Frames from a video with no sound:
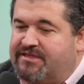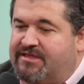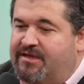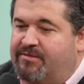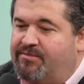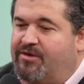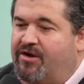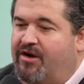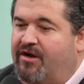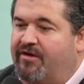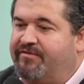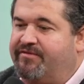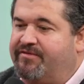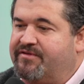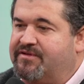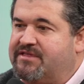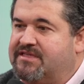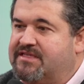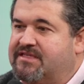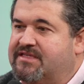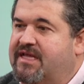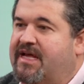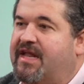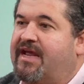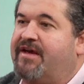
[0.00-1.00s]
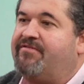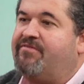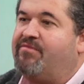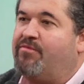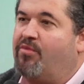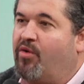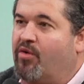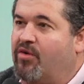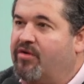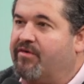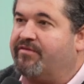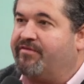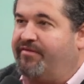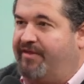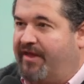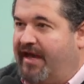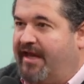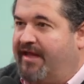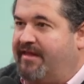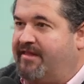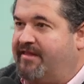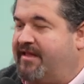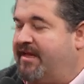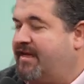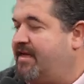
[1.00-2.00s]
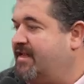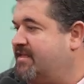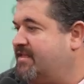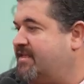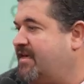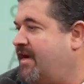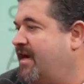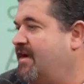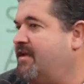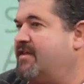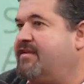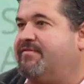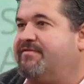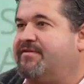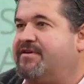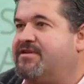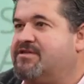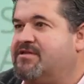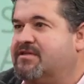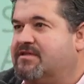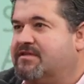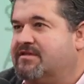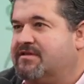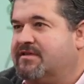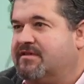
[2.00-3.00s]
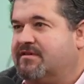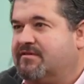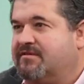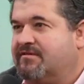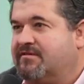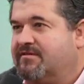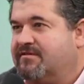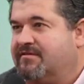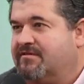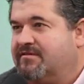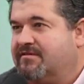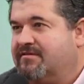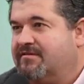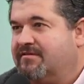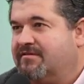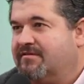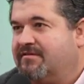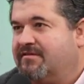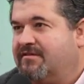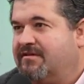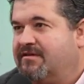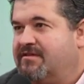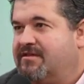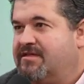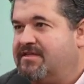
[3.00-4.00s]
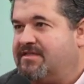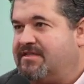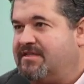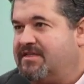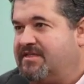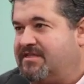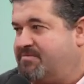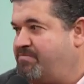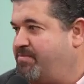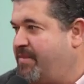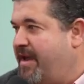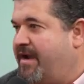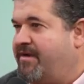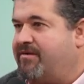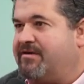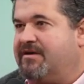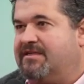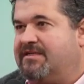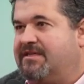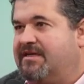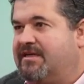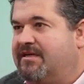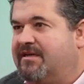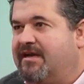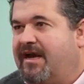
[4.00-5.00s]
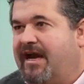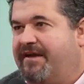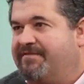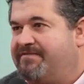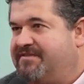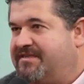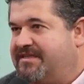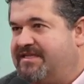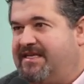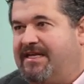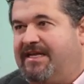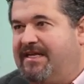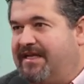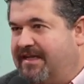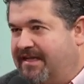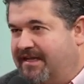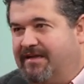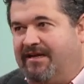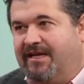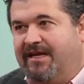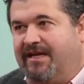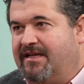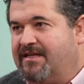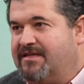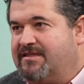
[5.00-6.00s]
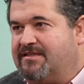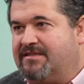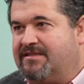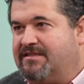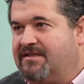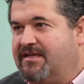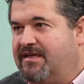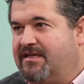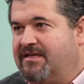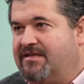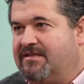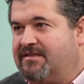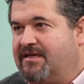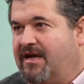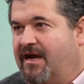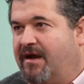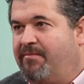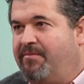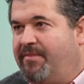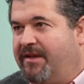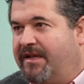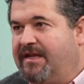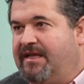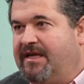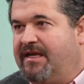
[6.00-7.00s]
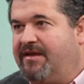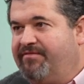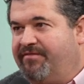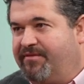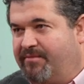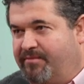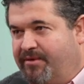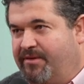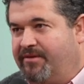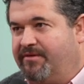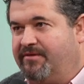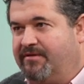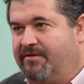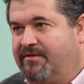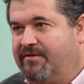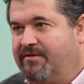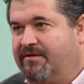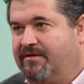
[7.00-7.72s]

are some conferences that have more of that than entire divisions. Mm-hmm. This disparity, I've seen it. It is it is unbelievable.